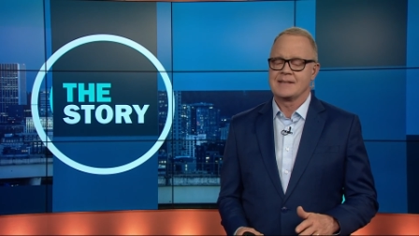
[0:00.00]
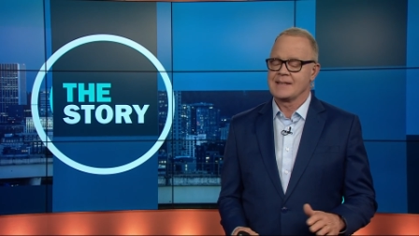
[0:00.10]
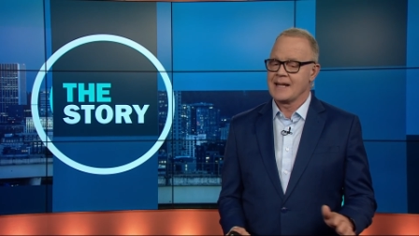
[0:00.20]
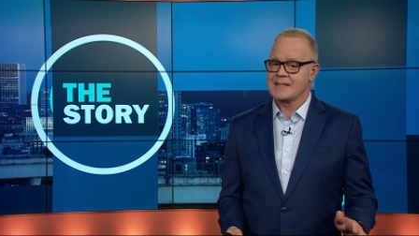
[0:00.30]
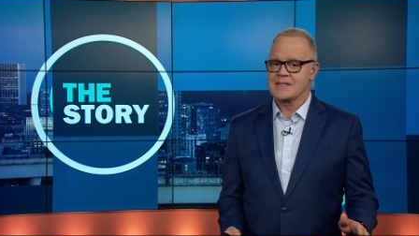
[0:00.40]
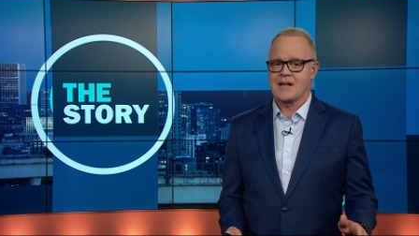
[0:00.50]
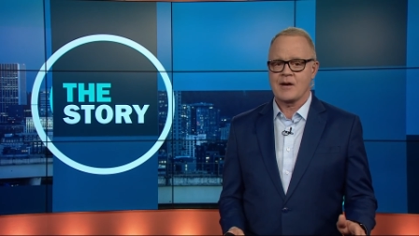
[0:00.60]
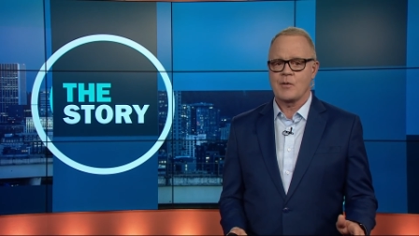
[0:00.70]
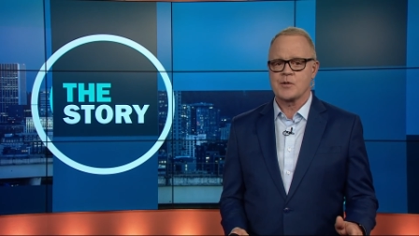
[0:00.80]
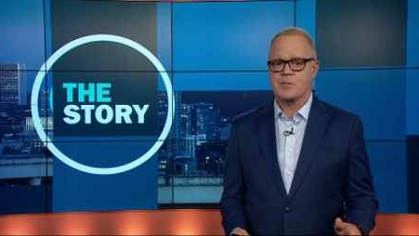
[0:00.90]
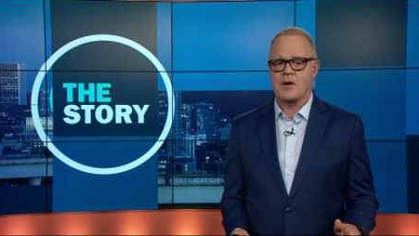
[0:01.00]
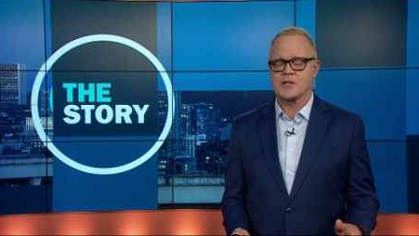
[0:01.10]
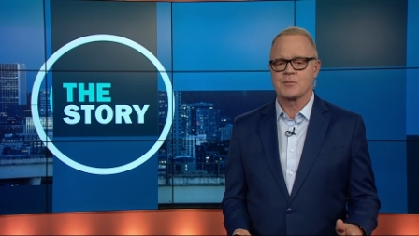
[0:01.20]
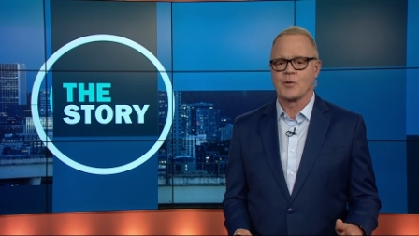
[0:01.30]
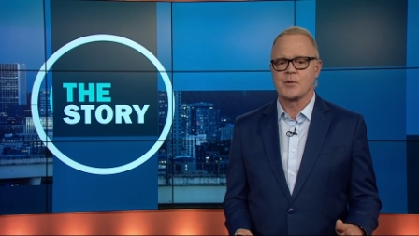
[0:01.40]
That's not always
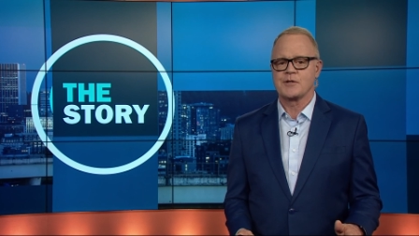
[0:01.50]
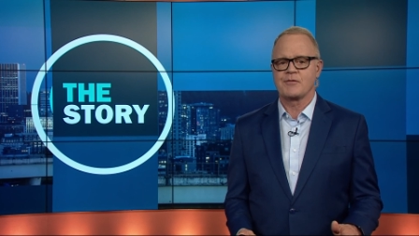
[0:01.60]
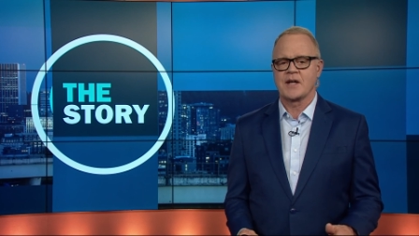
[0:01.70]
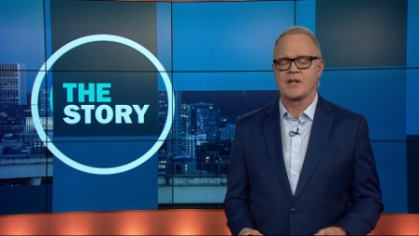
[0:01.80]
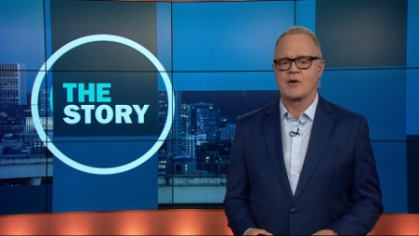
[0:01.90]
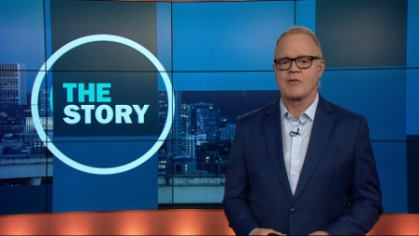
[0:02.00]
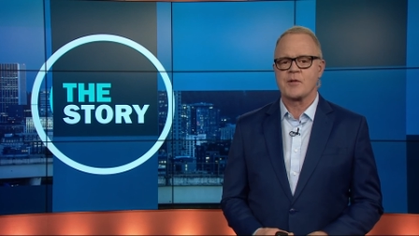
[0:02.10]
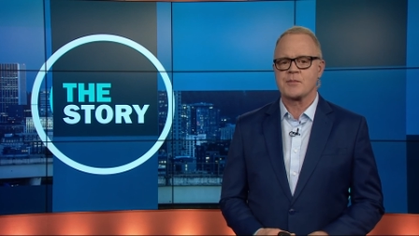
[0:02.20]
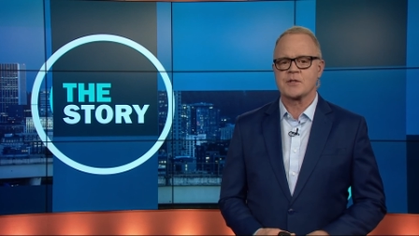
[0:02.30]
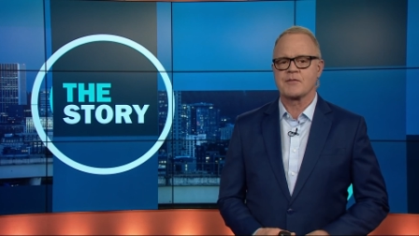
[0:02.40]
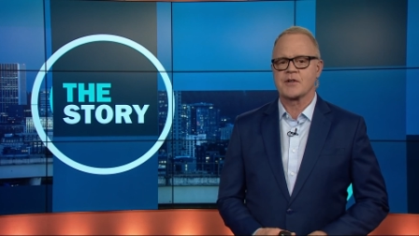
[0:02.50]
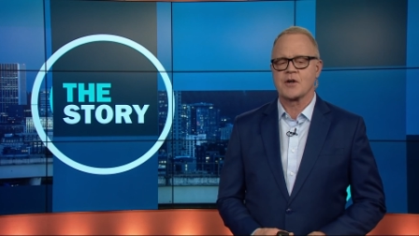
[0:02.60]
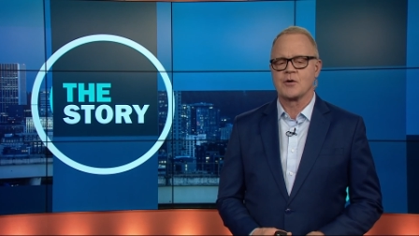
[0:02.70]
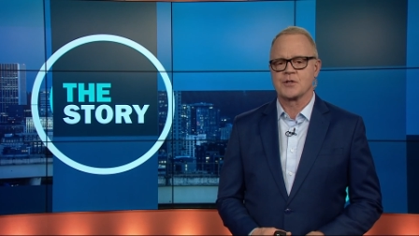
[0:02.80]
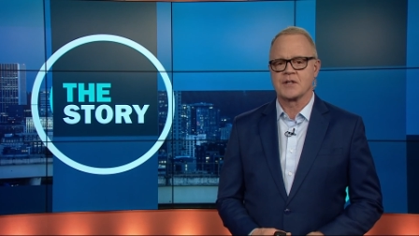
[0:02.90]
possible when you're flying over the Pacific
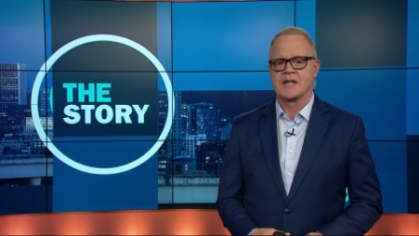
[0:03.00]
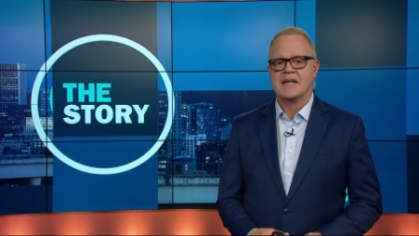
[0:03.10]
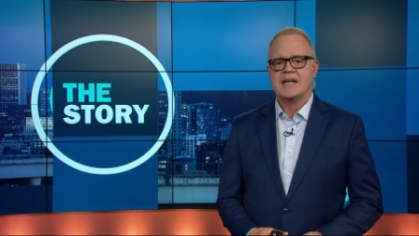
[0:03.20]
Ocean.